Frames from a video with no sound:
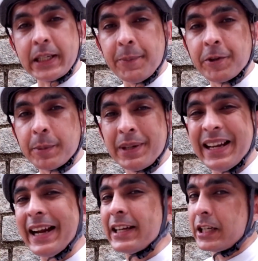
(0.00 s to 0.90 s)
comfortable
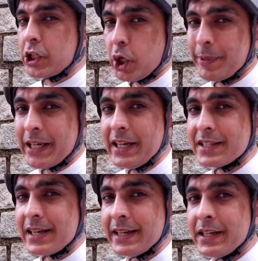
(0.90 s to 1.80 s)
and ergonomically
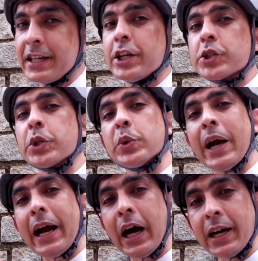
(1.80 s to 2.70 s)
designed, so you
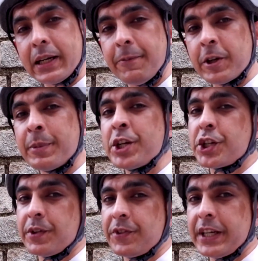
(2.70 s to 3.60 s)
are comfortable
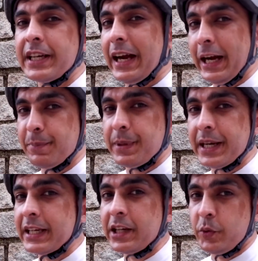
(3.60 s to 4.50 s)
shifting and
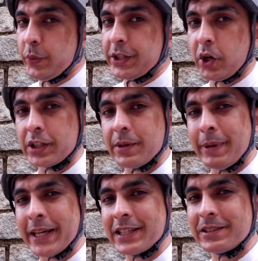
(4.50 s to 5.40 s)
braking when you're on the
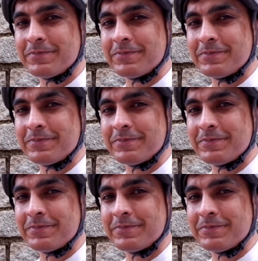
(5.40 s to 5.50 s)
bike.